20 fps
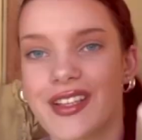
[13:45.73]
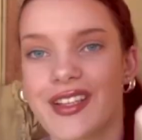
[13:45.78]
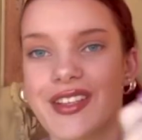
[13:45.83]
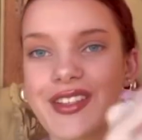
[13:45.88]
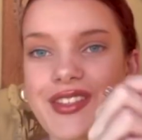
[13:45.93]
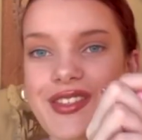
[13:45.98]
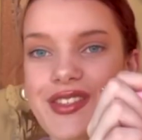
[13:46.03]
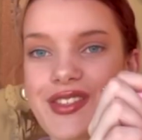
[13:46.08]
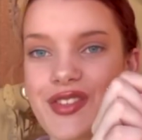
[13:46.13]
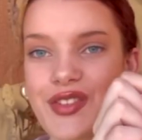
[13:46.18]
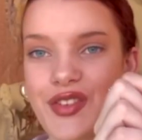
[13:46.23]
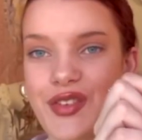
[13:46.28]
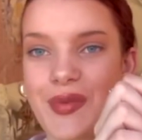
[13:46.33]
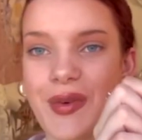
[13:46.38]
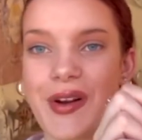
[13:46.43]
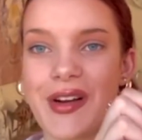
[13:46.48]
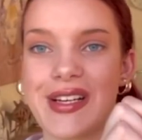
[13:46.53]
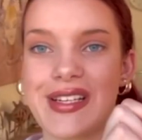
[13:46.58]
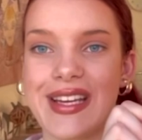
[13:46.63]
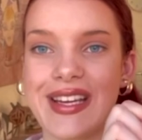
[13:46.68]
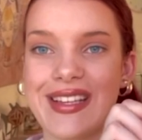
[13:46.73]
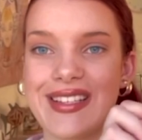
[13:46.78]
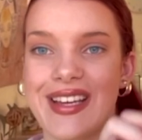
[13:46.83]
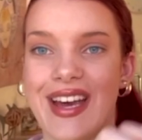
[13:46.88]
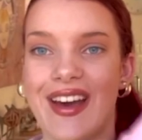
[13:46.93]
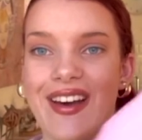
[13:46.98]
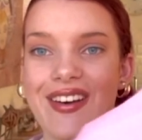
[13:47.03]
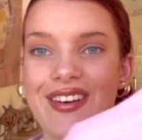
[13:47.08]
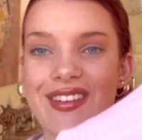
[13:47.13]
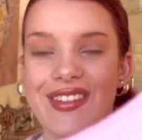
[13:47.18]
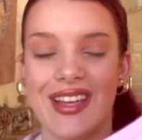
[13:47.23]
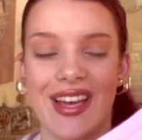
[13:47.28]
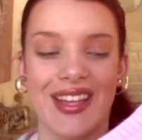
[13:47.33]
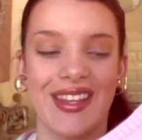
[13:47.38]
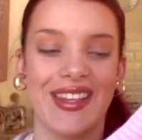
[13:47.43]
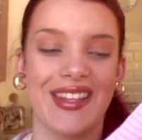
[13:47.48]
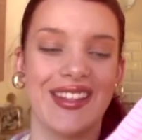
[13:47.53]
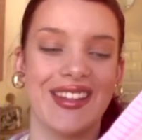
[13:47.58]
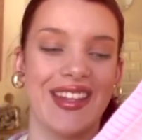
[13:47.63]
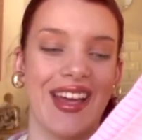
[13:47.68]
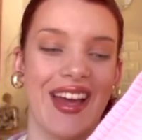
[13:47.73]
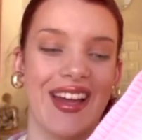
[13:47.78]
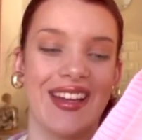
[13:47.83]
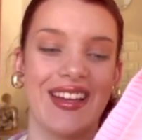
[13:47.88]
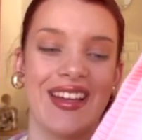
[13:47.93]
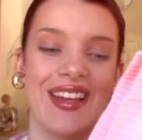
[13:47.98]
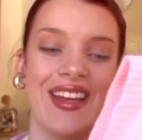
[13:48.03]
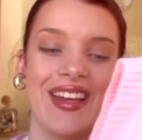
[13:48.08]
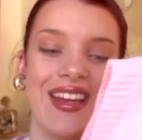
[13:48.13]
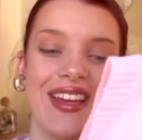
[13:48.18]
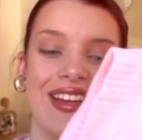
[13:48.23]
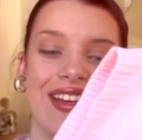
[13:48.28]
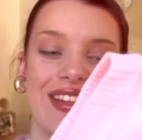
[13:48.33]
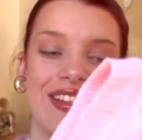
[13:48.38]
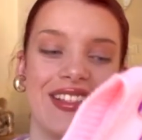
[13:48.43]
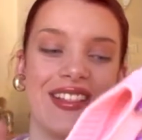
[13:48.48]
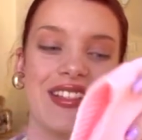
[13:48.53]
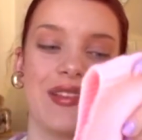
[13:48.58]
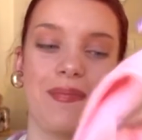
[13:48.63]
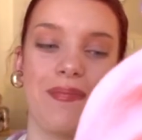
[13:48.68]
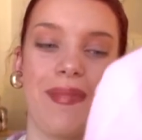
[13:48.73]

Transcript: the little strawberry details I think that just